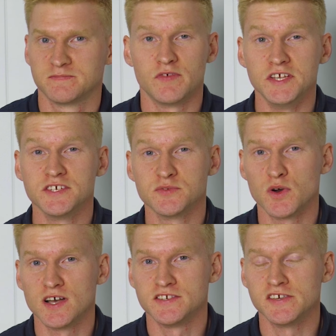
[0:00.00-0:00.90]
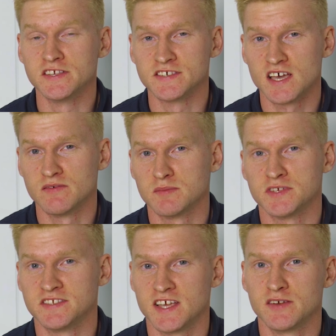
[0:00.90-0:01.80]
Features wise, you can save up
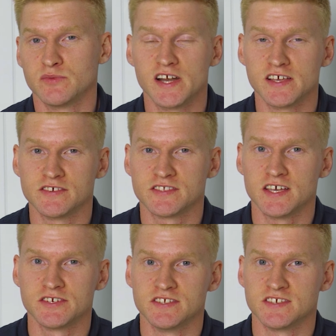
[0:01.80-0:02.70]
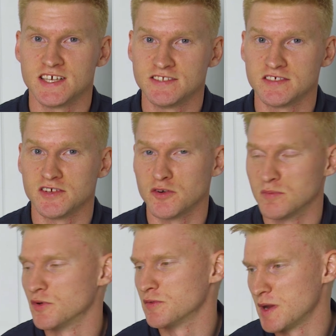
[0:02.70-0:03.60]
to 10 radio stations into the
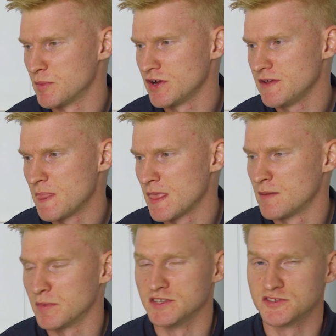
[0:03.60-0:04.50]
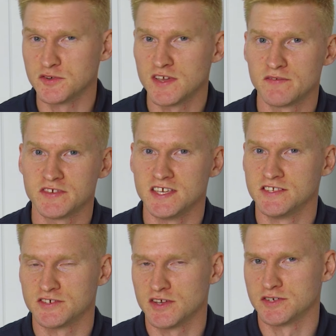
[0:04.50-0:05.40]
onboard memory, but you do have to
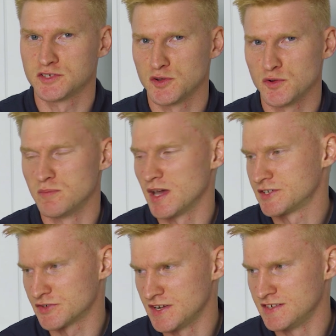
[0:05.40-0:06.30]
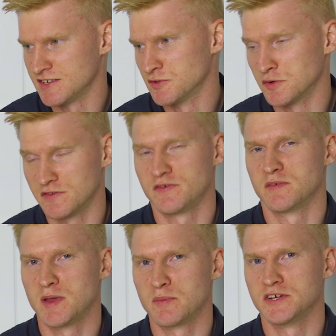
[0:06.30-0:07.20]
insert 2 batteries in order for the
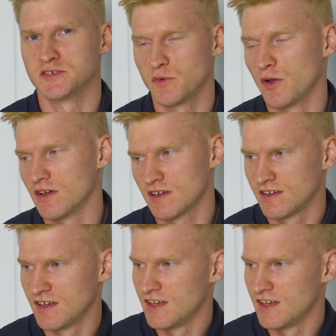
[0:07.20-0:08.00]
memory to work.